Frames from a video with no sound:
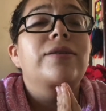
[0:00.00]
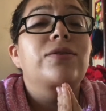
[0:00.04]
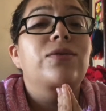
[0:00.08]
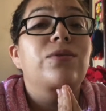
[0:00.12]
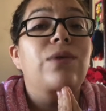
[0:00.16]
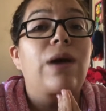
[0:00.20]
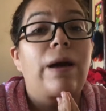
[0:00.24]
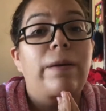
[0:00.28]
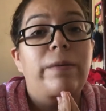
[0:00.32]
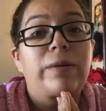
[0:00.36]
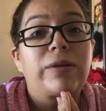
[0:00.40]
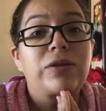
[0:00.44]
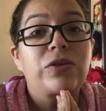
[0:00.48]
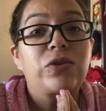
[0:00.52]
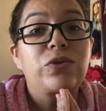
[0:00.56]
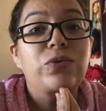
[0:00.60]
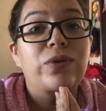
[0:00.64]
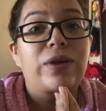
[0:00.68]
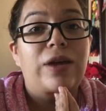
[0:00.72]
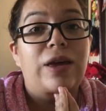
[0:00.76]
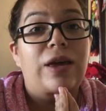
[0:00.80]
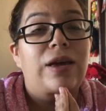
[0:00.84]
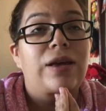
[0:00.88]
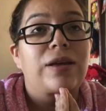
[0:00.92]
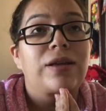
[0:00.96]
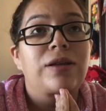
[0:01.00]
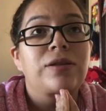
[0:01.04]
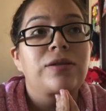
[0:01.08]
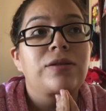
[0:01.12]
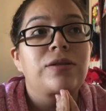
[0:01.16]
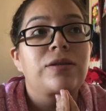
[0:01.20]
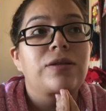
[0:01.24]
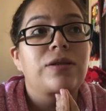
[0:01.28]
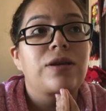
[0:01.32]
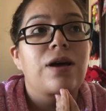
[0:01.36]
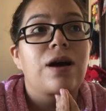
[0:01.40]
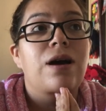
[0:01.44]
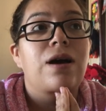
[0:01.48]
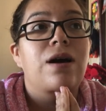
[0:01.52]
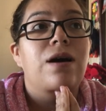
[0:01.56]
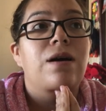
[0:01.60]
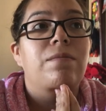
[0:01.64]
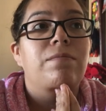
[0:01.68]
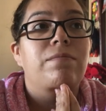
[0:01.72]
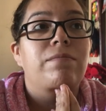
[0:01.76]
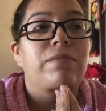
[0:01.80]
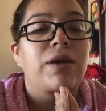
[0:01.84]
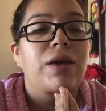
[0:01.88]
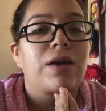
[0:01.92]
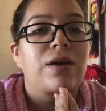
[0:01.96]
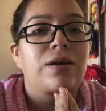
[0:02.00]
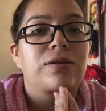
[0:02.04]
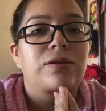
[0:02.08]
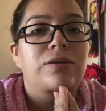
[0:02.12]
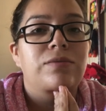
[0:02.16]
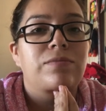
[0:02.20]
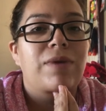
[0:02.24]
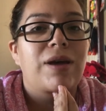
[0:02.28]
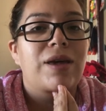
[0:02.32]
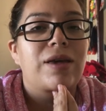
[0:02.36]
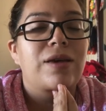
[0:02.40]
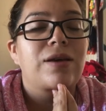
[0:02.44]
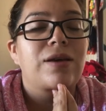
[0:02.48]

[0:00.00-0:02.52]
having two kids, because my